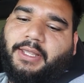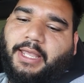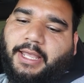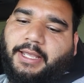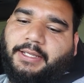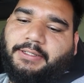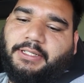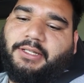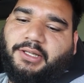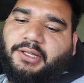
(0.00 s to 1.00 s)
and
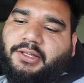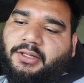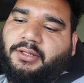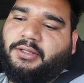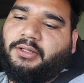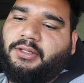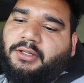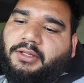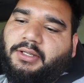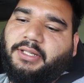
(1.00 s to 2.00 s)
it's
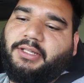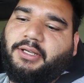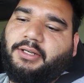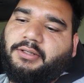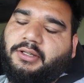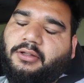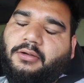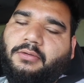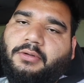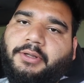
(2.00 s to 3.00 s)
good.
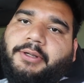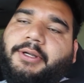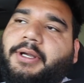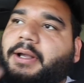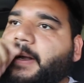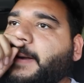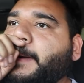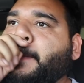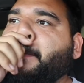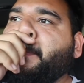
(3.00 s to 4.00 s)
So
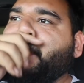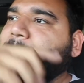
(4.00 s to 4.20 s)
I'm